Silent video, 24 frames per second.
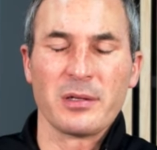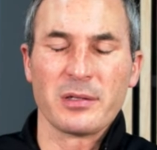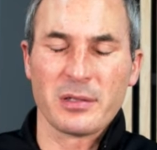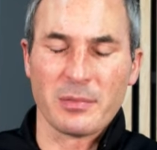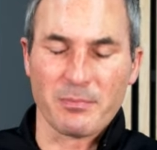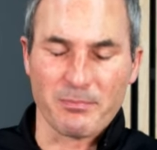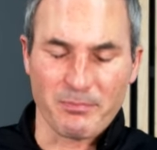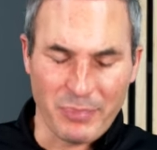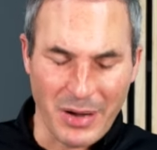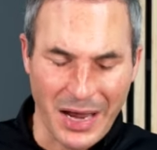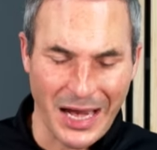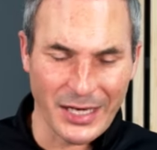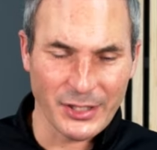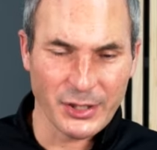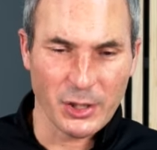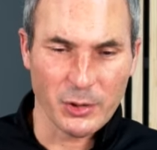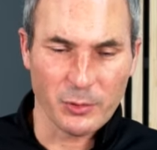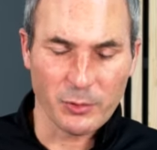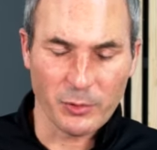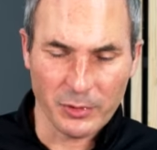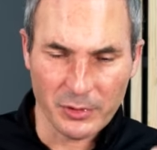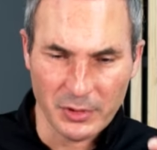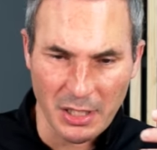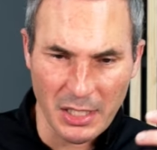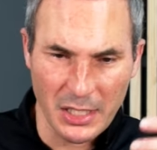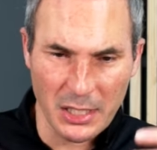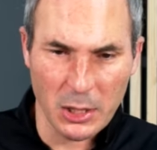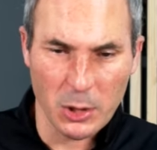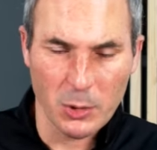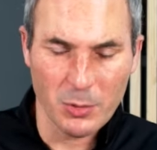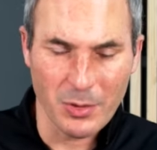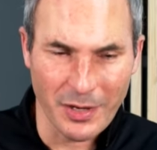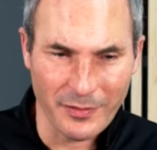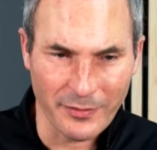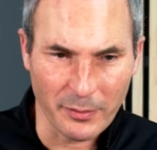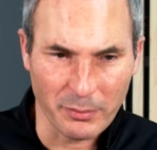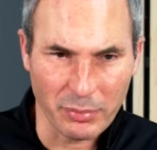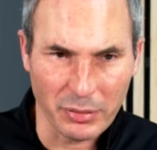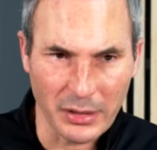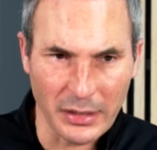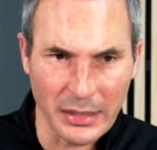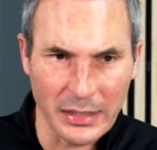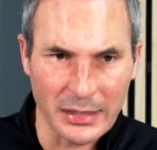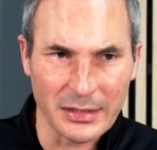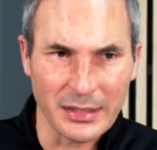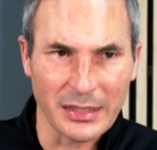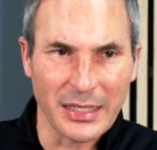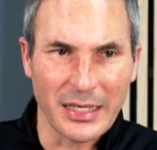Compassion will take you out of a
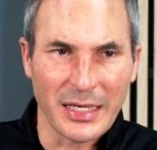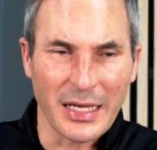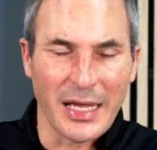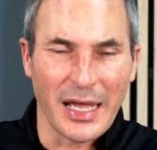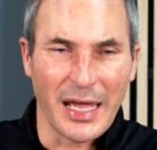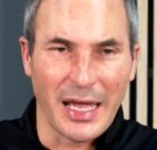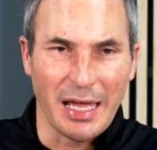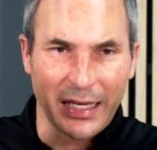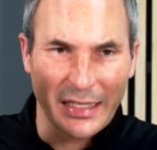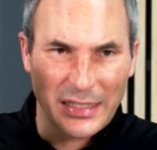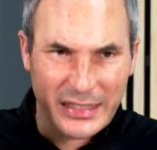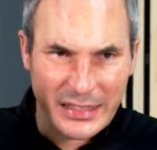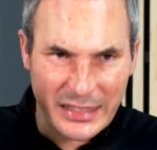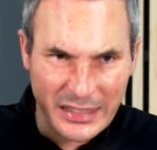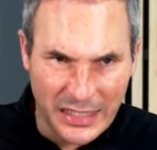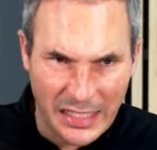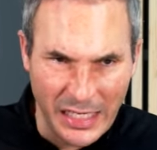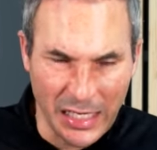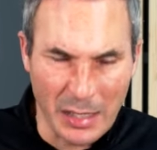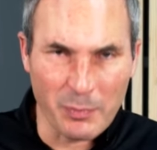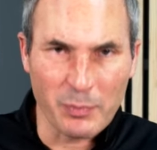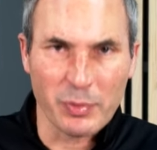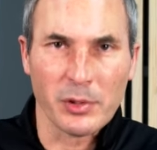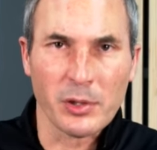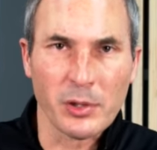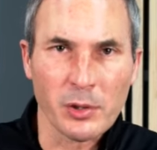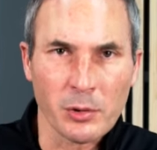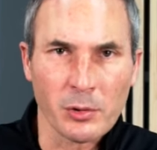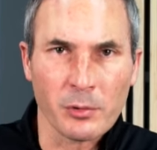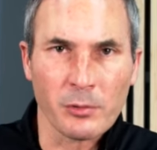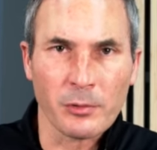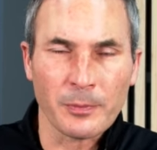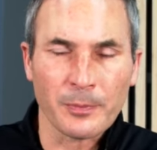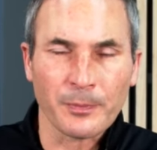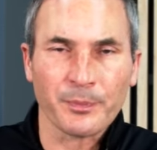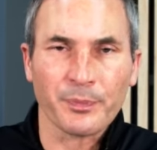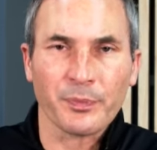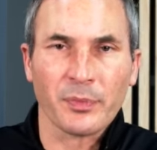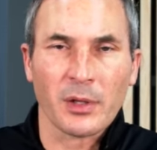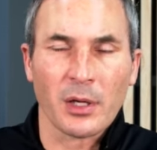place and keep you